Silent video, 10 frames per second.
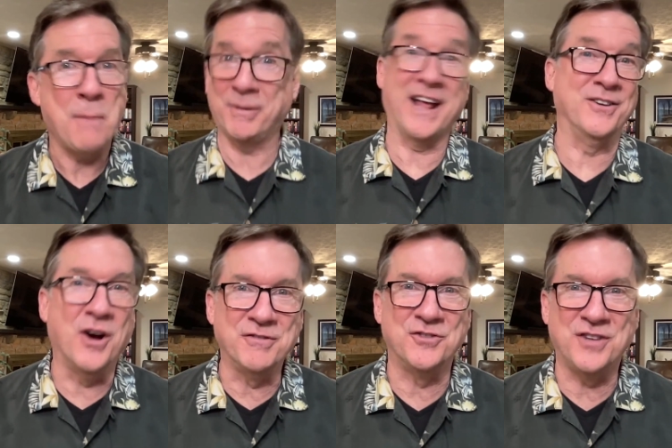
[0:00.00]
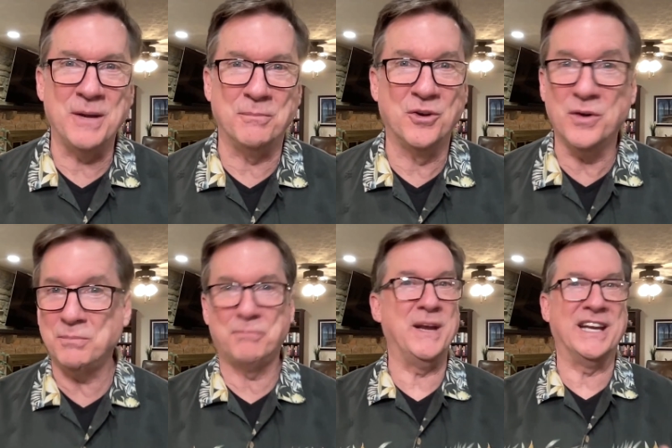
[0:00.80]
but I'd love to see him do it
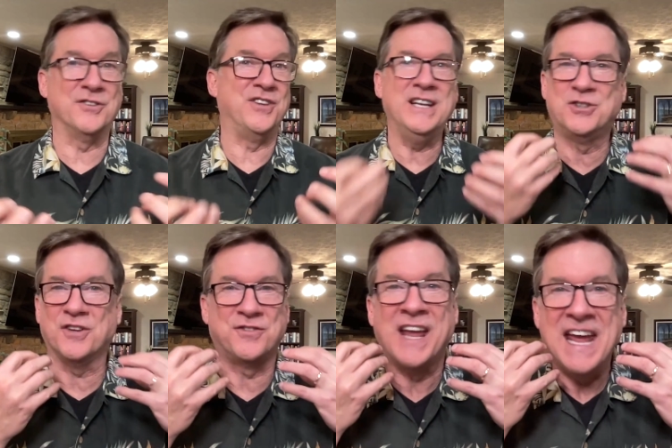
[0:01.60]
because he just